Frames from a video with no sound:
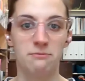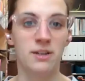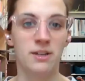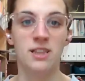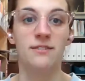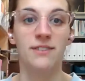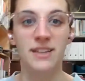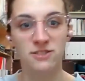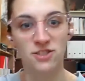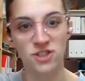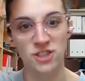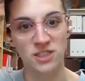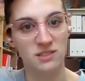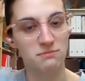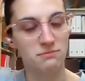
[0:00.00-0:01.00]
We love it.
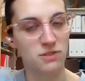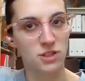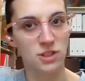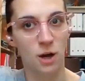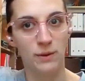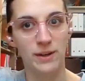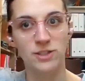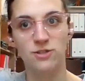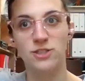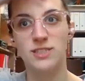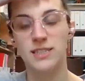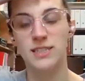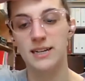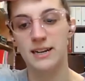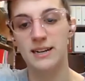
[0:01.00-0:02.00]
She's so
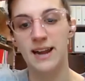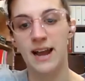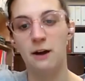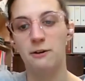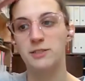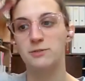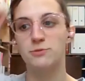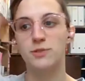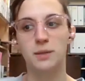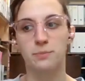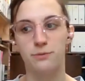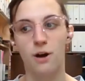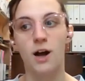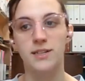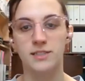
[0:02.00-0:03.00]
interested in it now. It's really
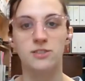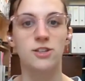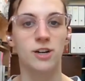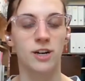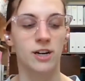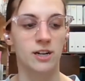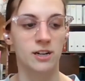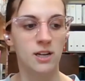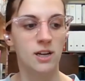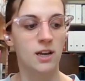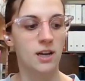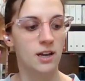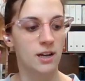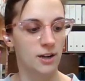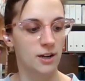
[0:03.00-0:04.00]
broadened her
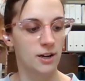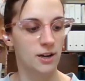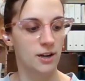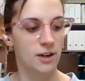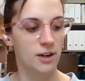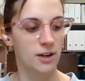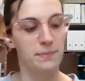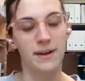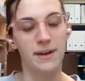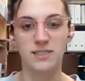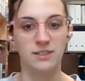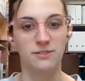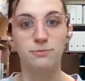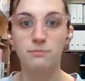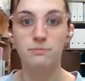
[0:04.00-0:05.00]
topics
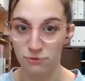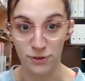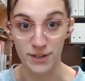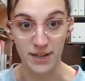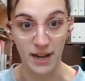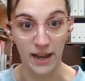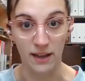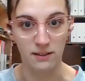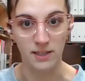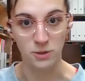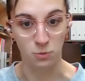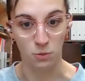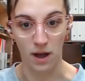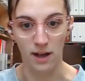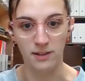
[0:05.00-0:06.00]
of reading as
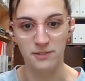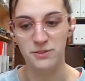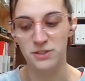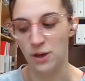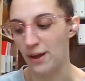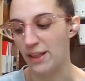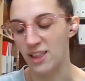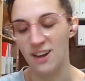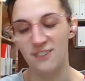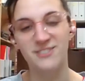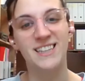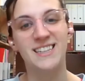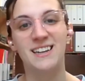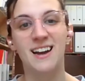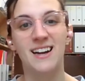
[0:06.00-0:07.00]
well. So I loved
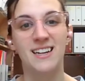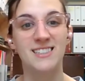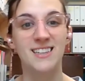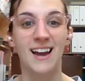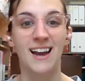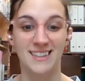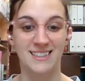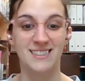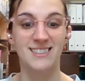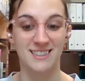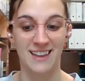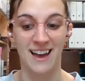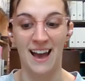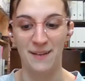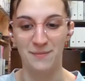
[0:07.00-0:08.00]
that it kind of tied into
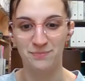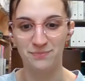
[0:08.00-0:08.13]
that.